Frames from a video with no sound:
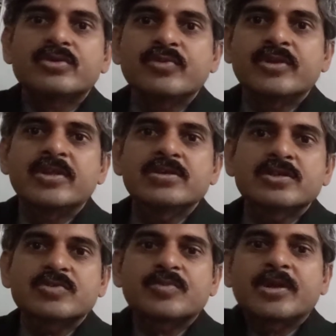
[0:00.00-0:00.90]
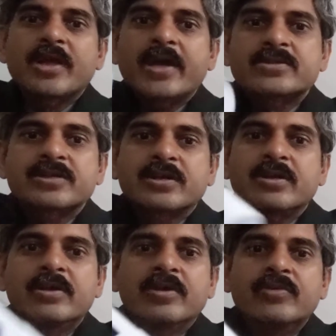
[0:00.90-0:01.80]
So with this spring
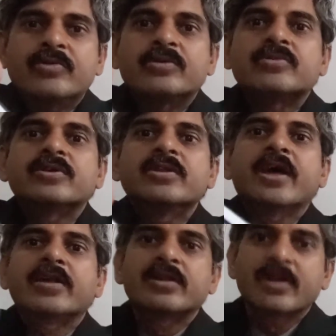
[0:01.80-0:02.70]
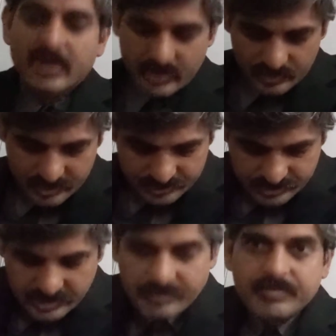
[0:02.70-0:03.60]
action, you could see that you just
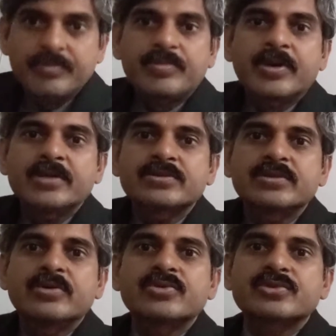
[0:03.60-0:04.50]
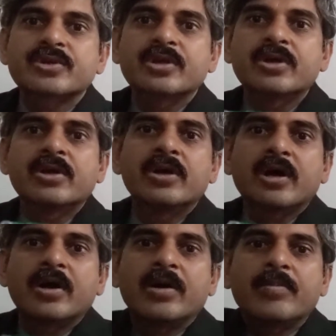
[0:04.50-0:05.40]
press those
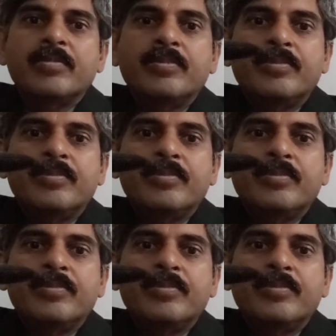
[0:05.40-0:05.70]
um,